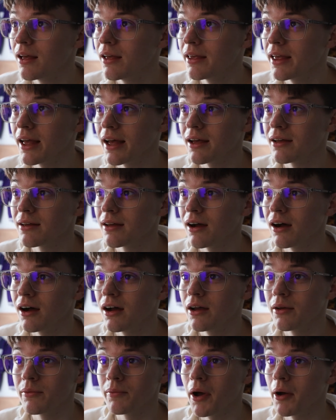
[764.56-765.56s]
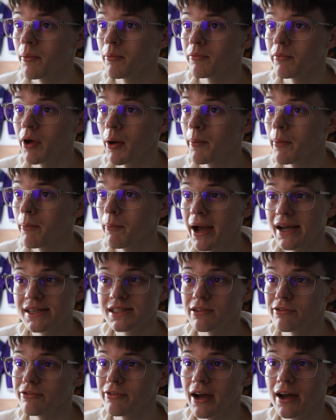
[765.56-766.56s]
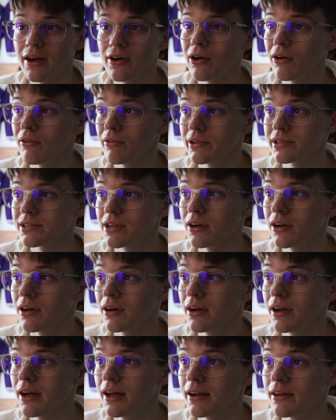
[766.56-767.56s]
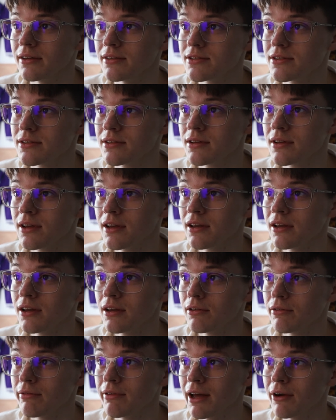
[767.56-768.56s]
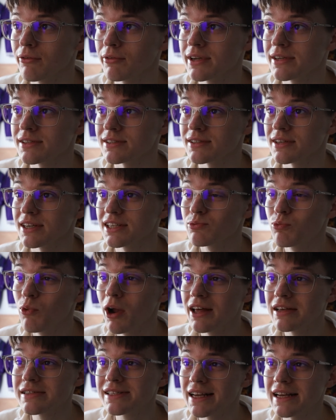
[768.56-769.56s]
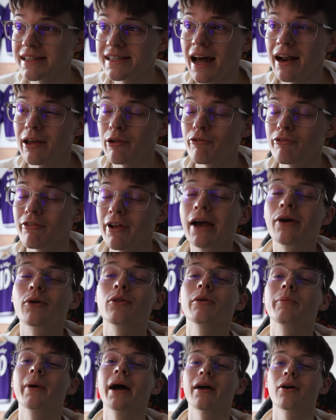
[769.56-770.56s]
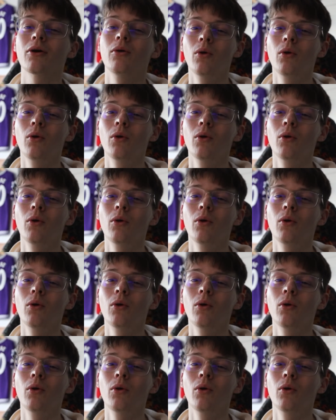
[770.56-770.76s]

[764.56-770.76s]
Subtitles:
I'm a massive fan of this car, and for that reason, as well as the Italian flag on the back.